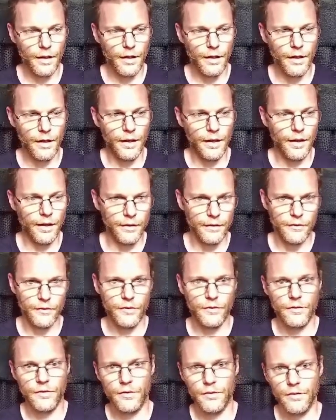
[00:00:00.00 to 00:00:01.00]
and
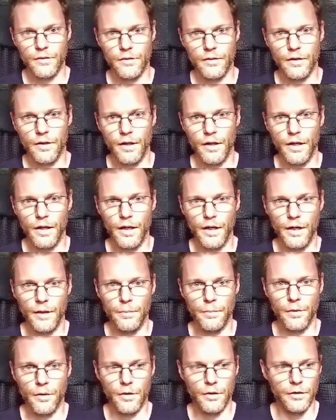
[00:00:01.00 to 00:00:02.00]
a high
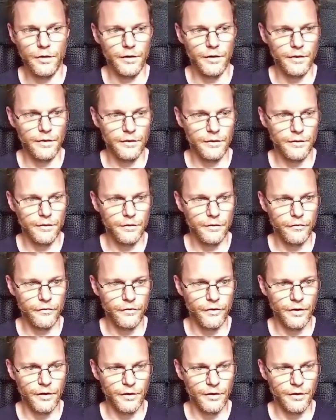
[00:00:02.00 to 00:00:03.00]
poly
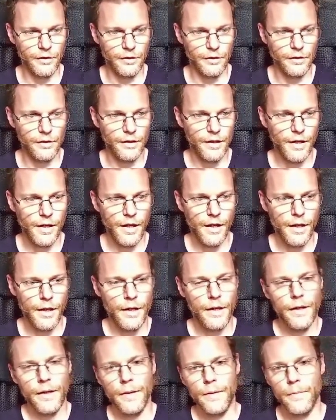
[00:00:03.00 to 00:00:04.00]
sphere.
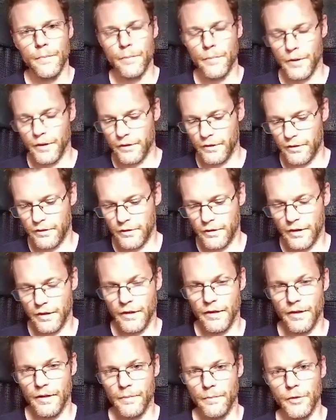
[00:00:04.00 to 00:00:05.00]
But
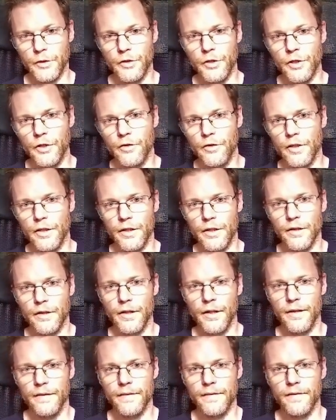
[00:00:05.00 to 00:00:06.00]
the material
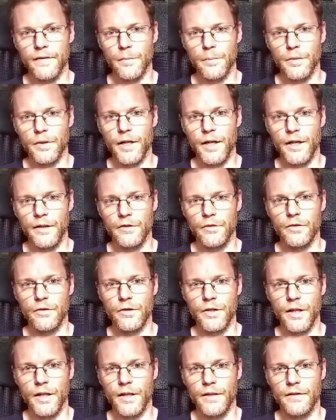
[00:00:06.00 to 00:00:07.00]
that's applied to
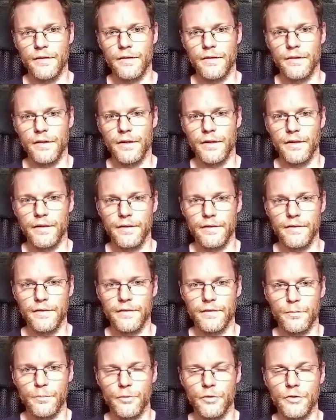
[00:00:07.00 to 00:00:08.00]
that
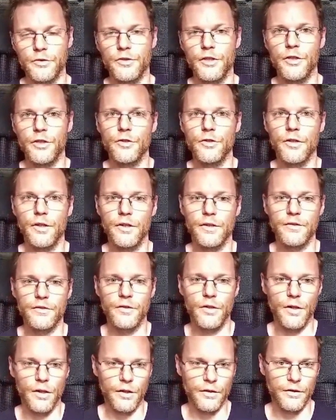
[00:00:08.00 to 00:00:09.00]
is procedural,
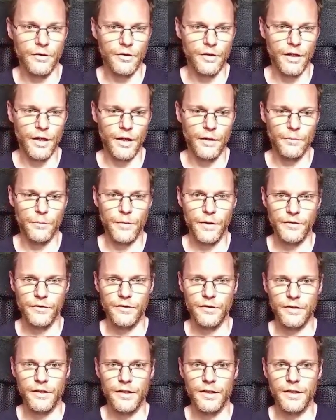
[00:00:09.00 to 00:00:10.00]
so you can
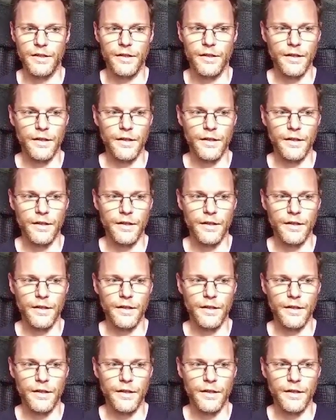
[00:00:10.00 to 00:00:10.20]
basically